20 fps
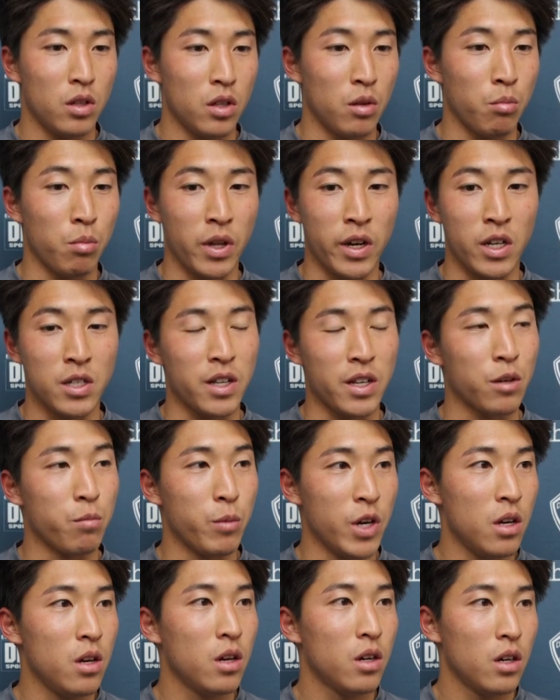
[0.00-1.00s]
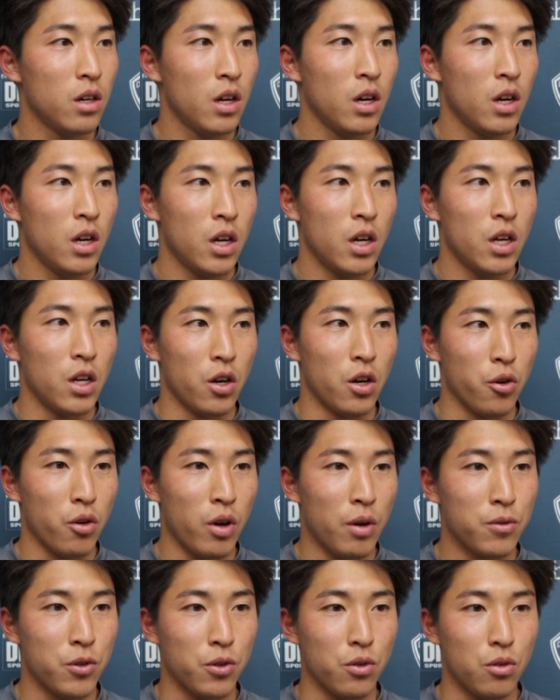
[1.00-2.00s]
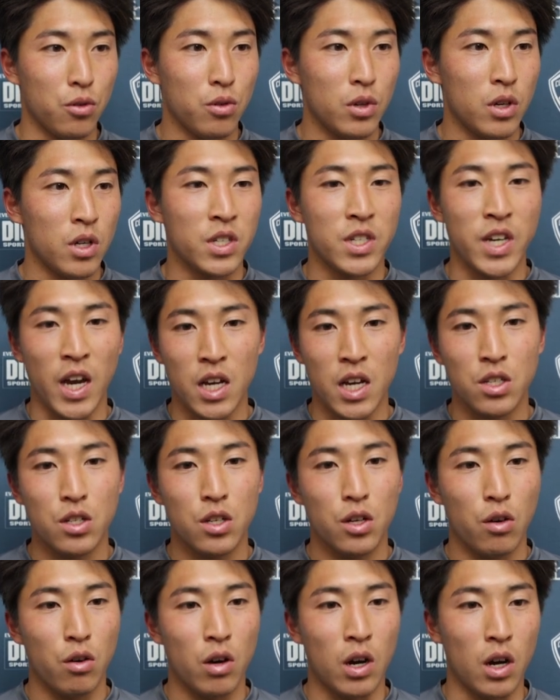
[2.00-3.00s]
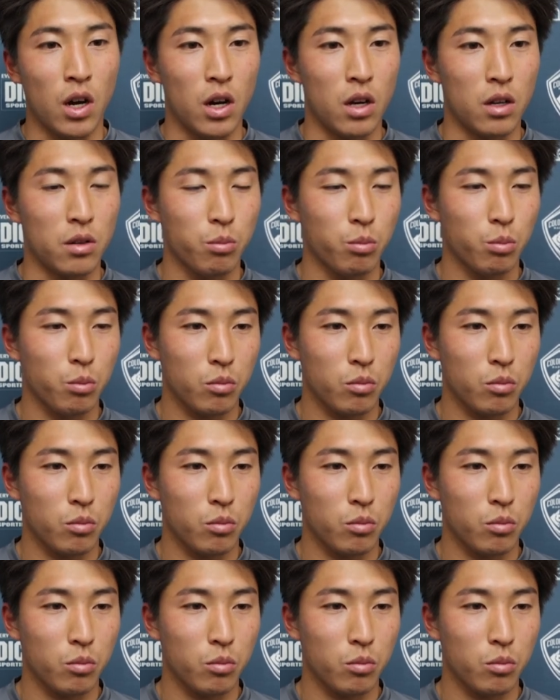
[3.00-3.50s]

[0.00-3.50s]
the players like me. You know, you have to adjust to